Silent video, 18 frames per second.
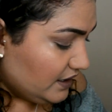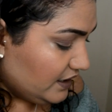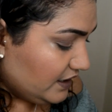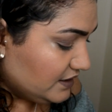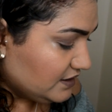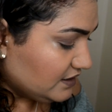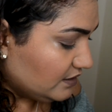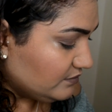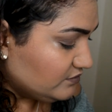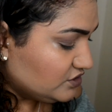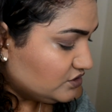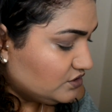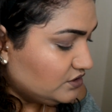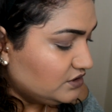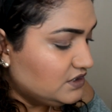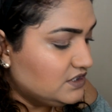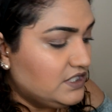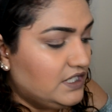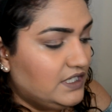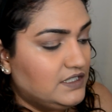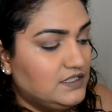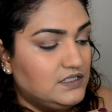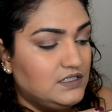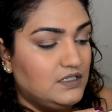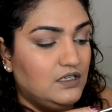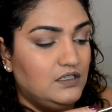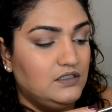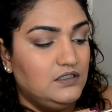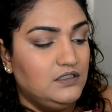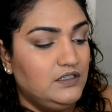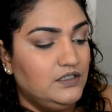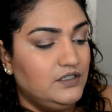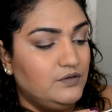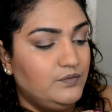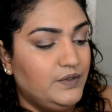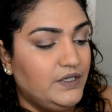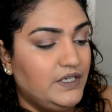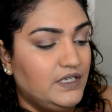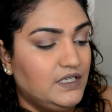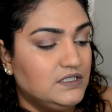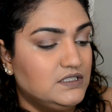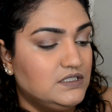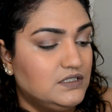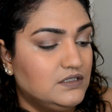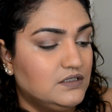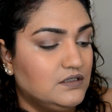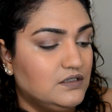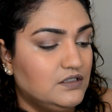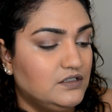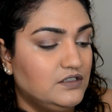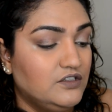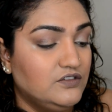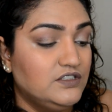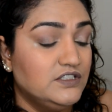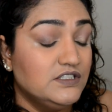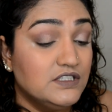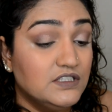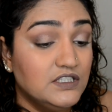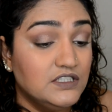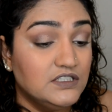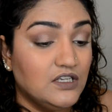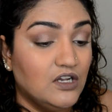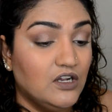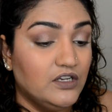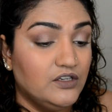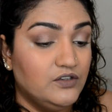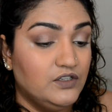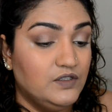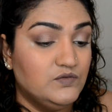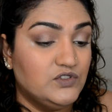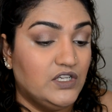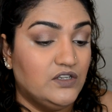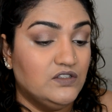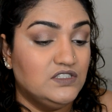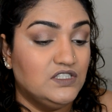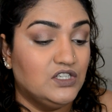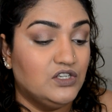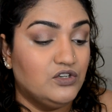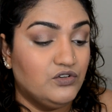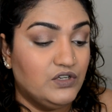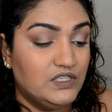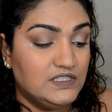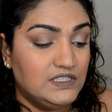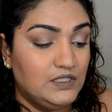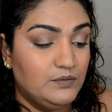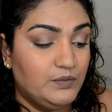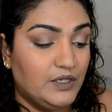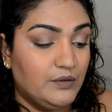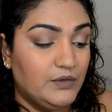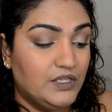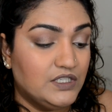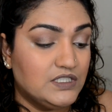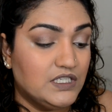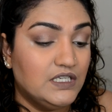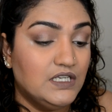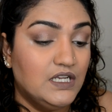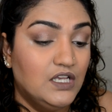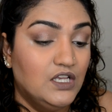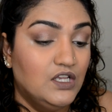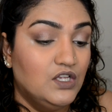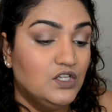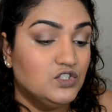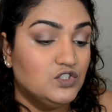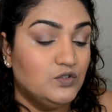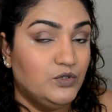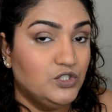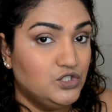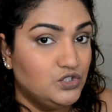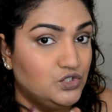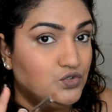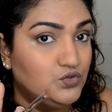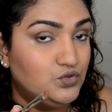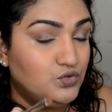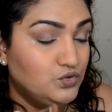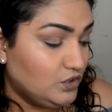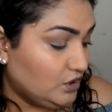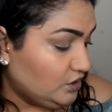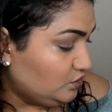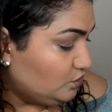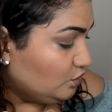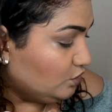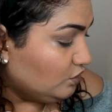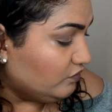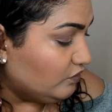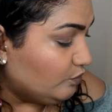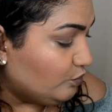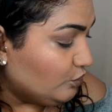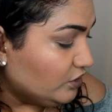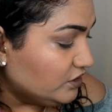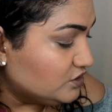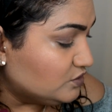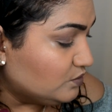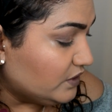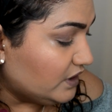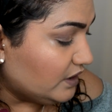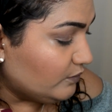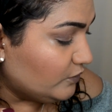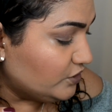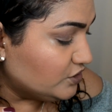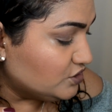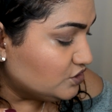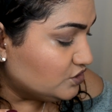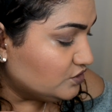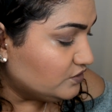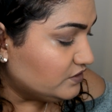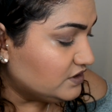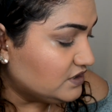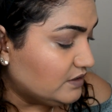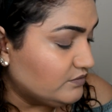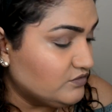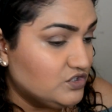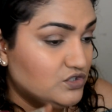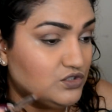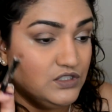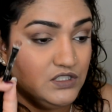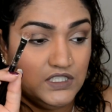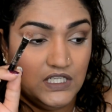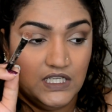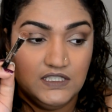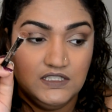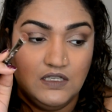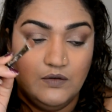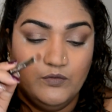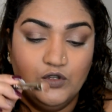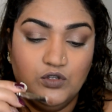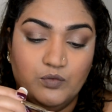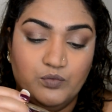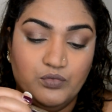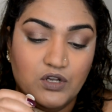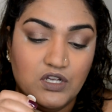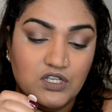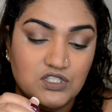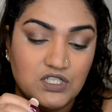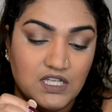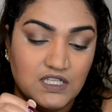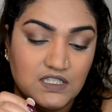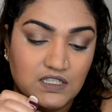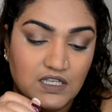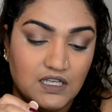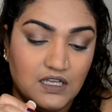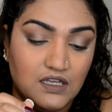and I'm just going to take a little bit. Now these are cream shadows. They're crazily pigmented, so make sure you do not go overboard. So what I'm going to do is I'm just going to take some on the brush and